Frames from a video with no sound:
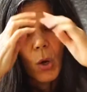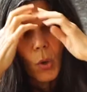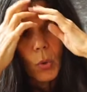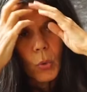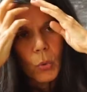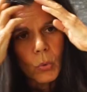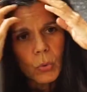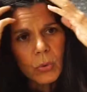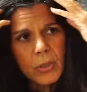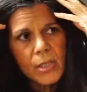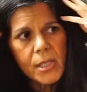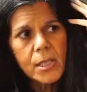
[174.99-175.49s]

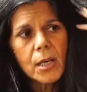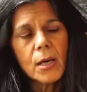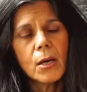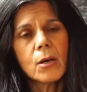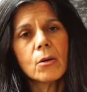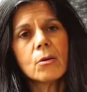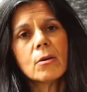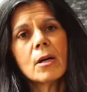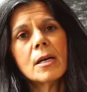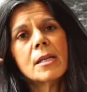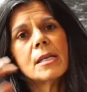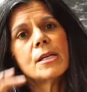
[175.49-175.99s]

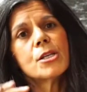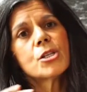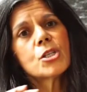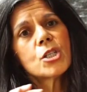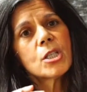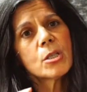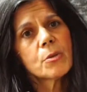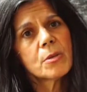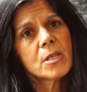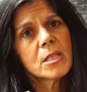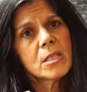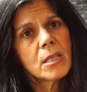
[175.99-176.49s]
Also, an
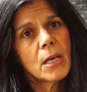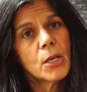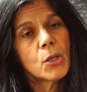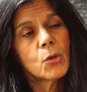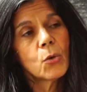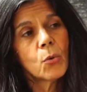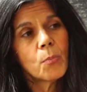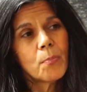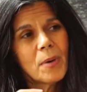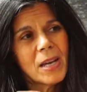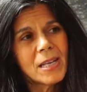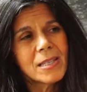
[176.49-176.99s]
issue is that
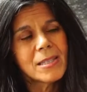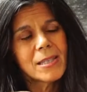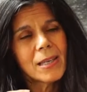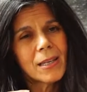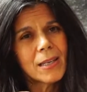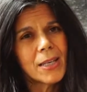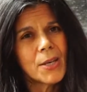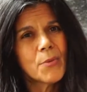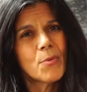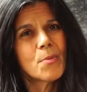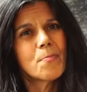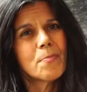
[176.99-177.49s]
you're
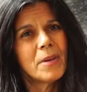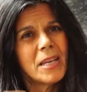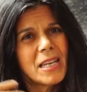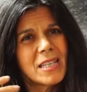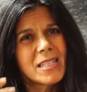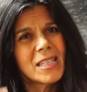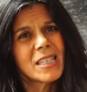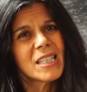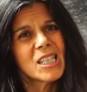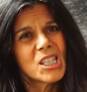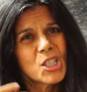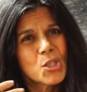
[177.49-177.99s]
basically
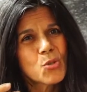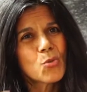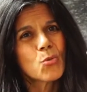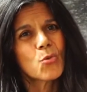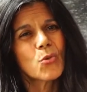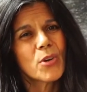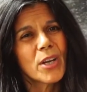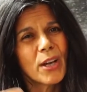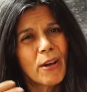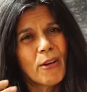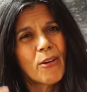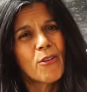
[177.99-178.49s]
repeating the
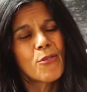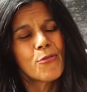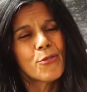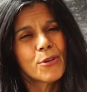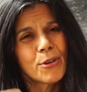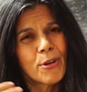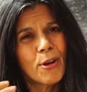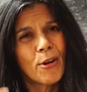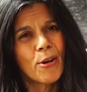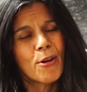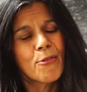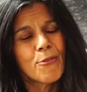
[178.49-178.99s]
story over
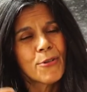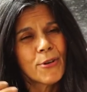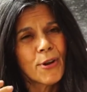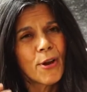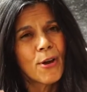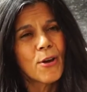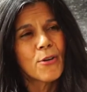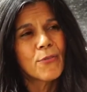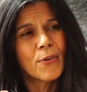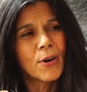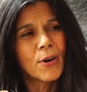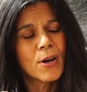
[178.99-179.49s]
and over and
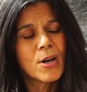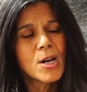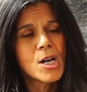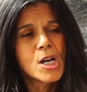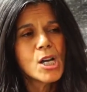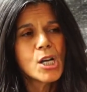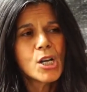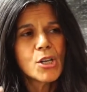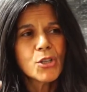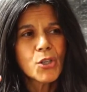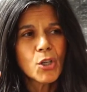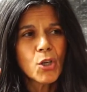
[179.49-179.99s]
over.
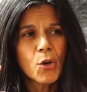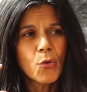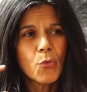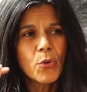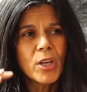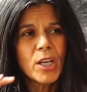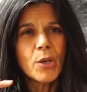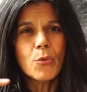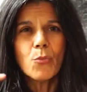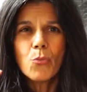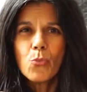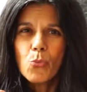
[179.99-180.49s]
So you're
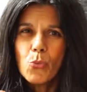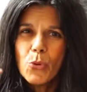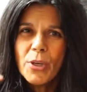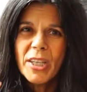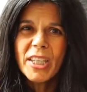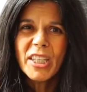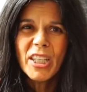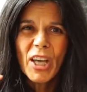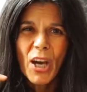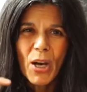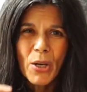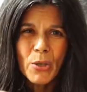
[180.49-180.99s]
really
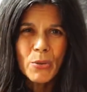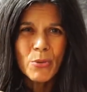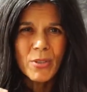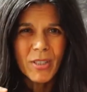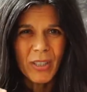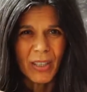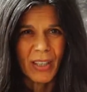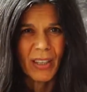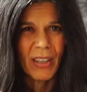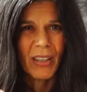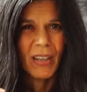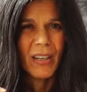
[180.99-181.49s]

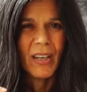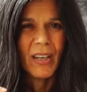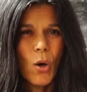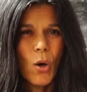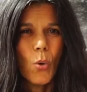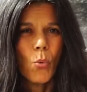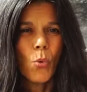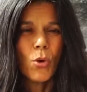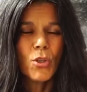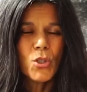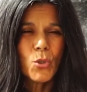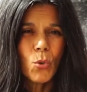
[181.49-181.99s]
recoding
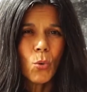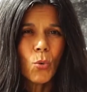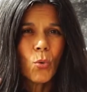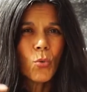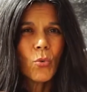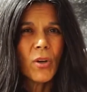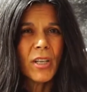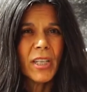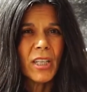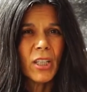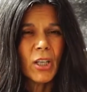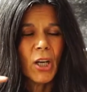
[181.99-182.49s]
what's
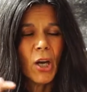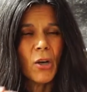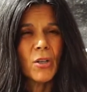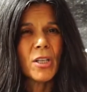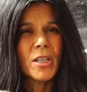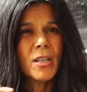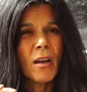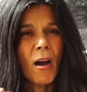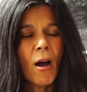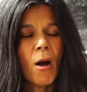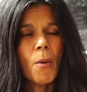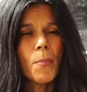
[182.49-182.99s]
already coded
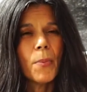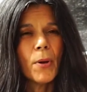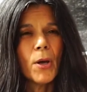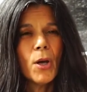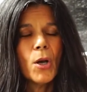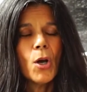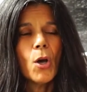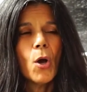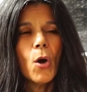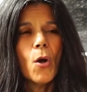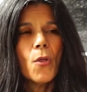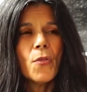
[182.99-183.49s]
up.
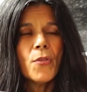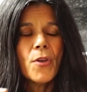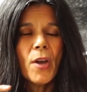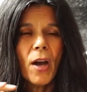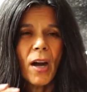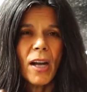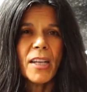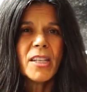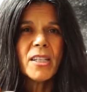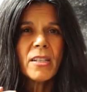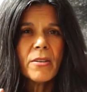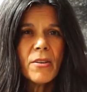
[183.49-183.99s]
The
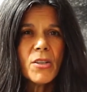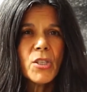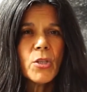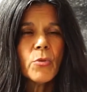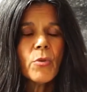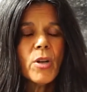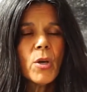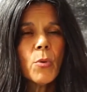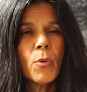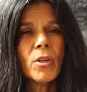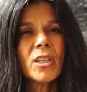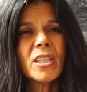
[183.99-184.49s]
idea is you
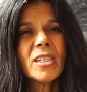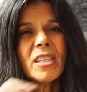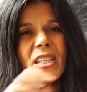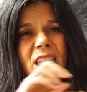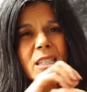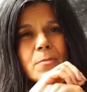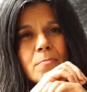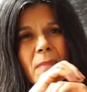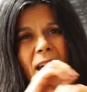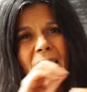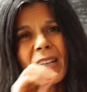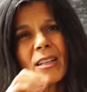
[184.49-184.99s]
really want to
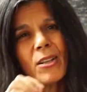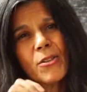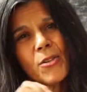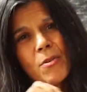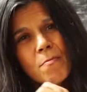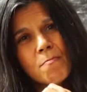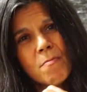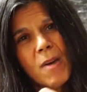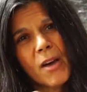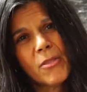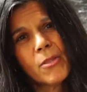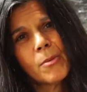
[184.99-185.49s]
dismantle the
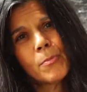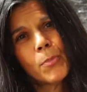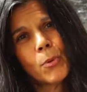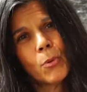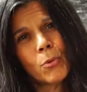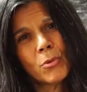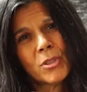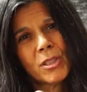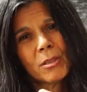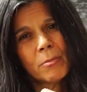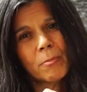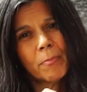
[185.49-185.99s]

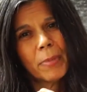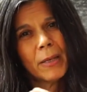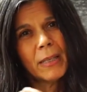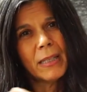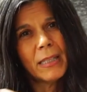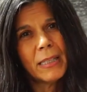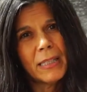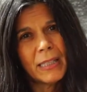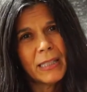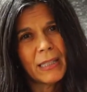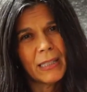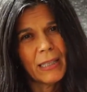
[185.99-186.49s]
motherboard
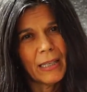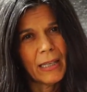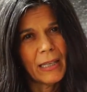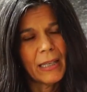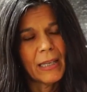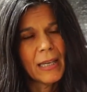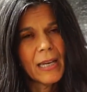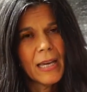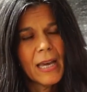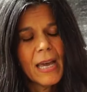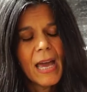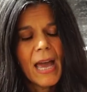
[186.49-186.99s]
completely.
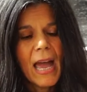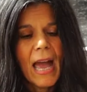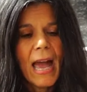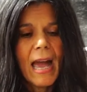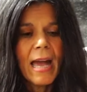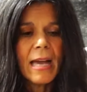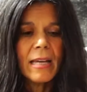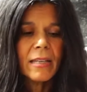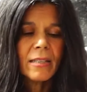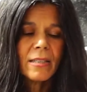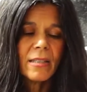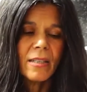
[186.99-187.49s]

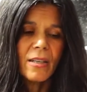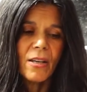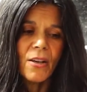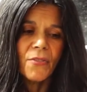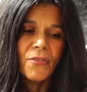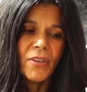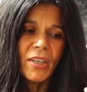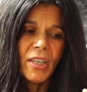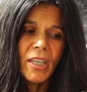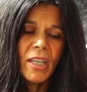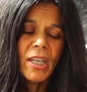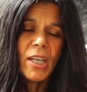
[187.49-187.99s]
And
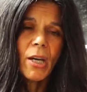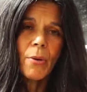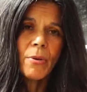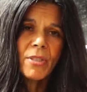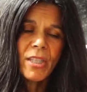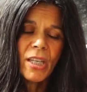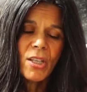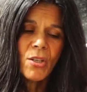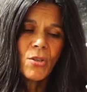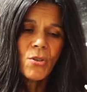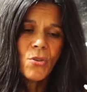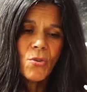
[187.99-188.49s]
the ego is
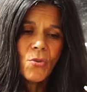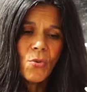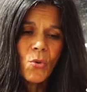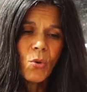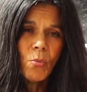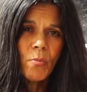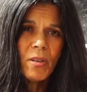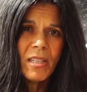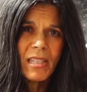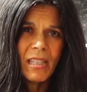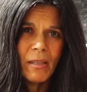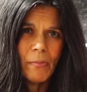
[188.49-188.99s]

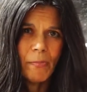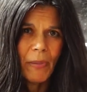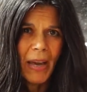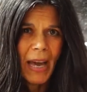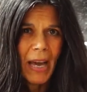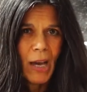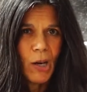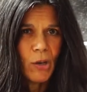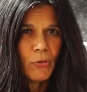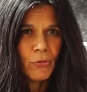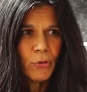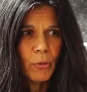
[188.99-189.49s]
enormously
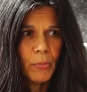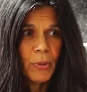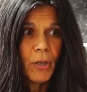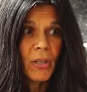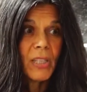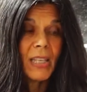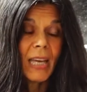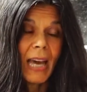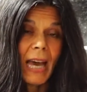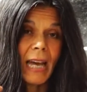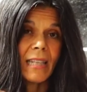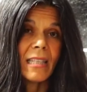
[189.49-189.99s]
powerful because
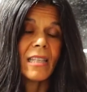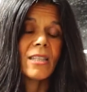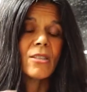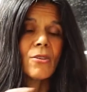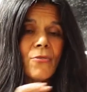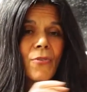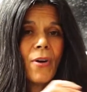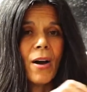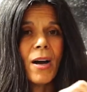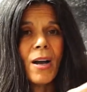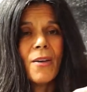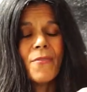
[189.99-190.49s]
it had to
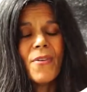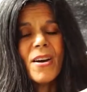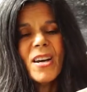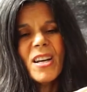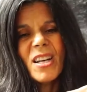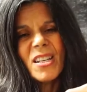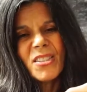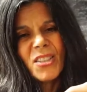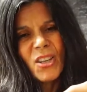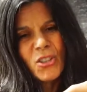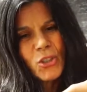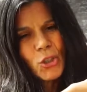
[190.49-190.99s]
survive
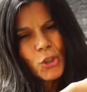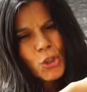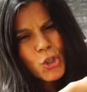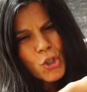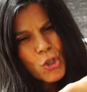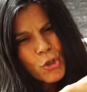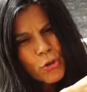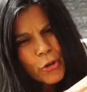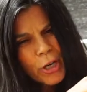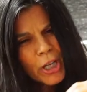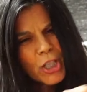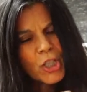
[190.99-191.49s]
such a
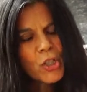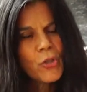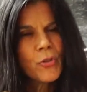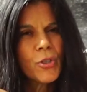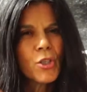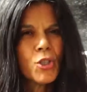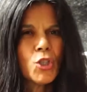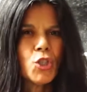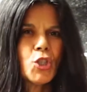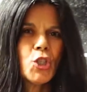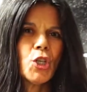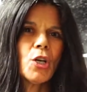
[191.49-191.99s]

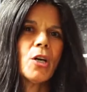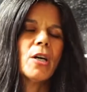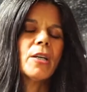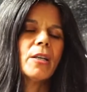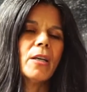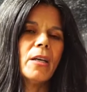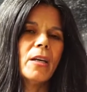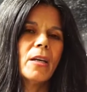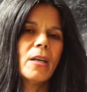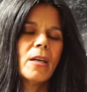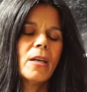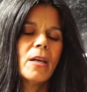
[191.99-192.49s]
treacherous
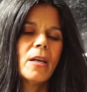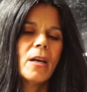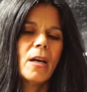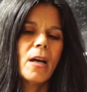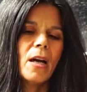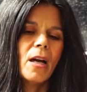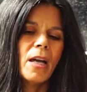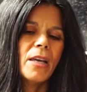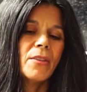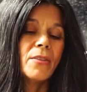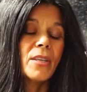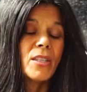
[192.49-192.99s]
journey
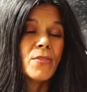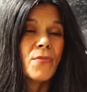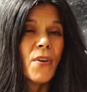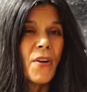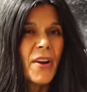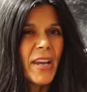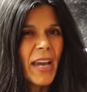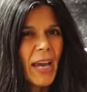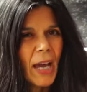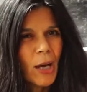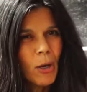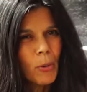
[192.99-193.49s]
in this very
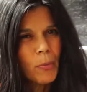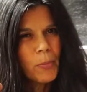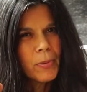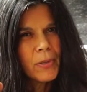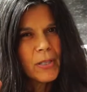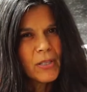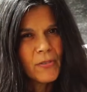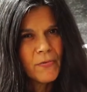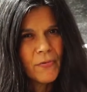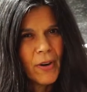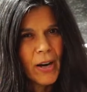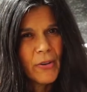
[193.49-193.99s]

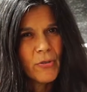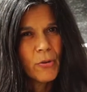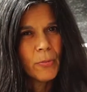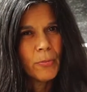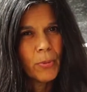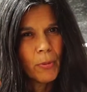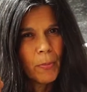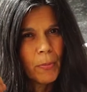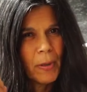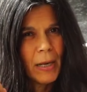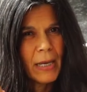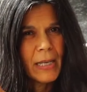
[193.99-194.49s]
helpless,
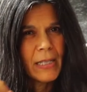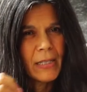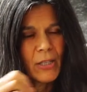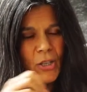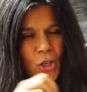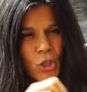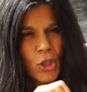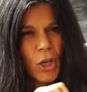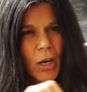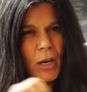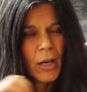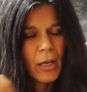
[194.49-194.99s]
vulnerable place in
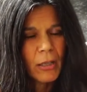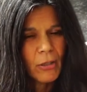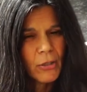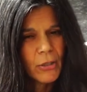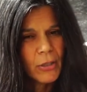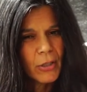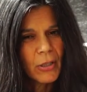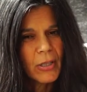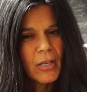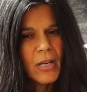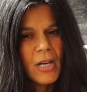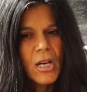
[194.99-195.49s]

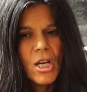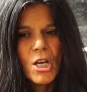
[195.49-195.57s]
childhood.